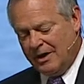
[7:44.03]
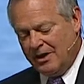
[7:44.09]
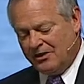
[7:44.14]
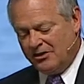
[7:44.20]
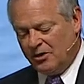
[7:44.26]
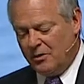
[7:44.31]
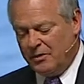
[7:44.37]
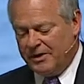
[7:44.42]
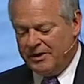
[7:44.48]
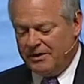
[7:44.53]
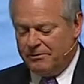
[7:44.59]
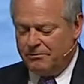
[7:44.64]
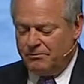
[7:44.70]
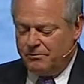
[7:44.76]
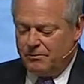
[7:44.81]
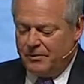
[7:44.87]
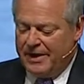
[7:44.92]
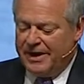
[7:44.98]
So when you're
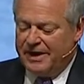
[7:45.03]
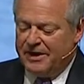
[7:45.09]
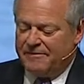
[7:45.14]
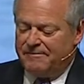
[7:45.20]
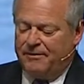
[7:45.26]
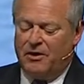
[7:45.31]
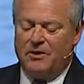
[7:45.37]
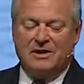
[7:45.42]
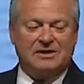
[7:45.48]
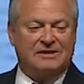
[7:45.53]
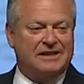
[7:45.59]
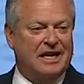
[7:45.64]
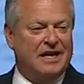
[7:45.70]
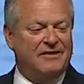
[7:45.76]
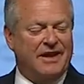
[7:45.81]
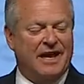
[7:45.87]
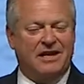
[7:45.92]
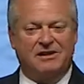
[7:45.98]
ready to focus
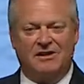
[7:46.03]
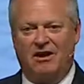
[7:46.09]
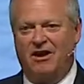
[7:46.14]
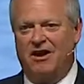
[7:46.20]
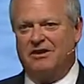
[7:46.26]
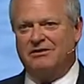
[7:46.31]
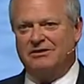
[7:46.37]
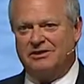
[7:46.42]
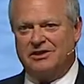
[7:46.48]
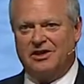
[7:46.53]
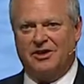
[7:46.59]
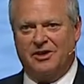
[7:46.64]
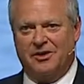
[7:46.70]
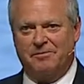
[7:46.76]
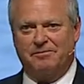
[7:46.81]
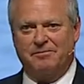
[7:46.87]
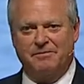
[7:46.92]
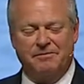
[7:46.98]
on that
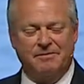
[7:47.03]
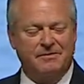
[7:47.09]
long-term